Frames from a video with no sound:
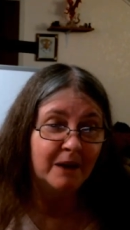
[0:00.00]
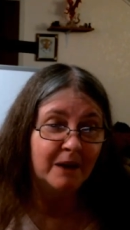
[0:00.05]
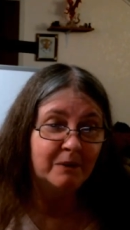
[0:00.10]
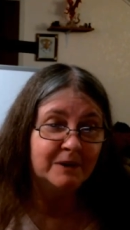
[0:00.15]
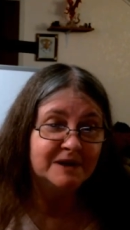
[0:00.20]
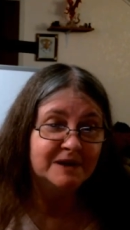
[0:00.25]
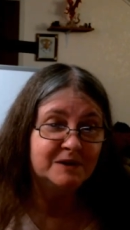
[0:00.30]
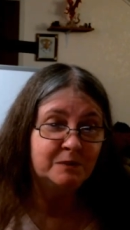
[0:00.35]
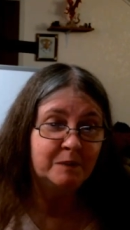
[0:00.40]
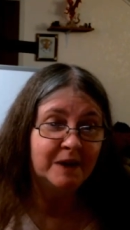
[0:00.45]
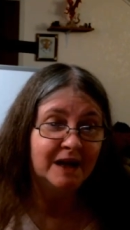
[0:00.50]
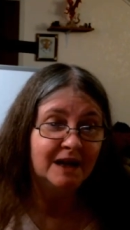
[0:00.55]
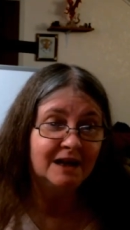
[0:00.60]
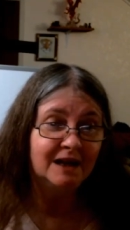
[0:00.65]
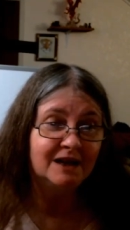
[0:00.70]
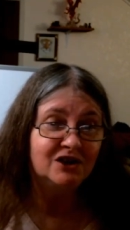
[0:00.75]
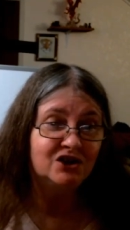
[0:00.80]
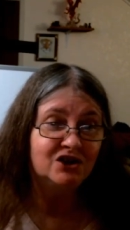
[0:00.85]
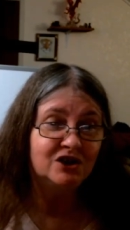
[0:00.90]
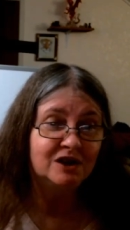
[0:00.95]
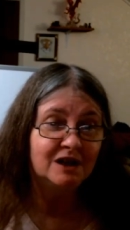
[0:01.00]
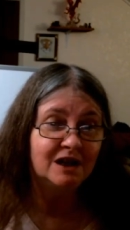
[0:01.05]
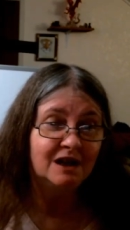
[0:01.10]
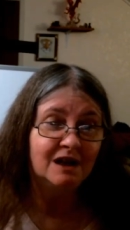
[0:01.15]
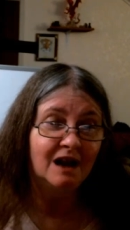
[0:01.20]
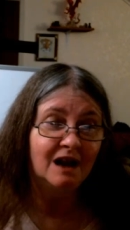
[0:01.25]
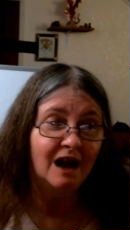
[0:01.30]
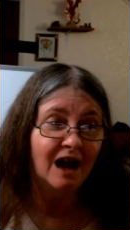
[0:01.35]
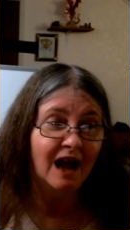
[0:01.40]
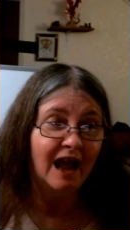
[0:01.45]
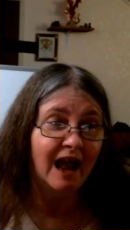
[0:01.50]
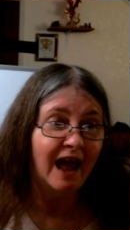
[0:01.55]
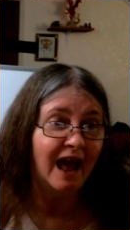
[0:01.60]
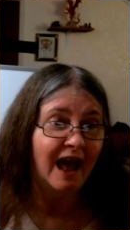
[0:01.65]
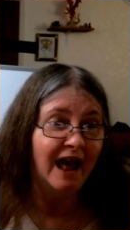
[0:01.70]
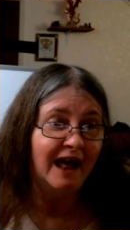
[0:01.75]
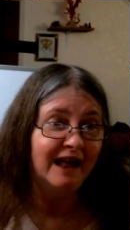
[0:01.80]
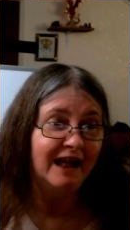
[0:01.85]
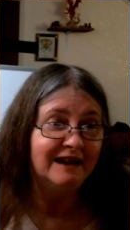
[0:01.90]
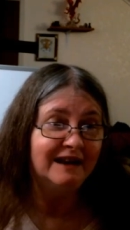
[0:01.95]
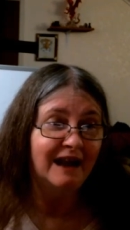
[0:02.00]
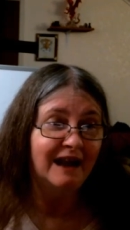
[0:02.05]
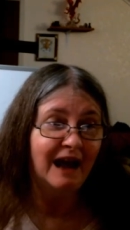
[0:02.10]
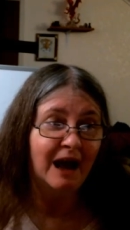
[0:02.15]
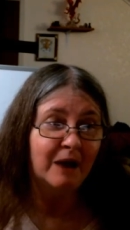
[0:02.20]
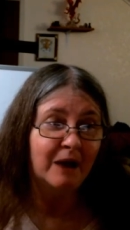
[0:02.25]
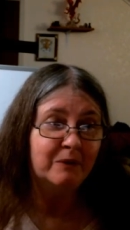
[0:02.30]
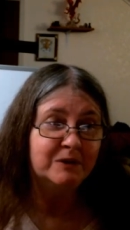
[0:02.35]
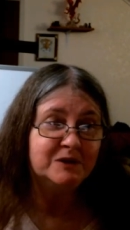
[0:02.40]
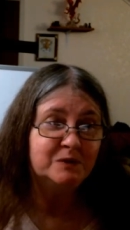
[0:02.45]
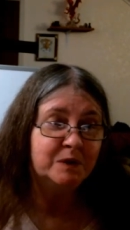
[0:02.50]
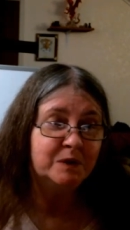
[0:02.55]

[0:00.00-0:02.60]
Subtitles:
I was punished and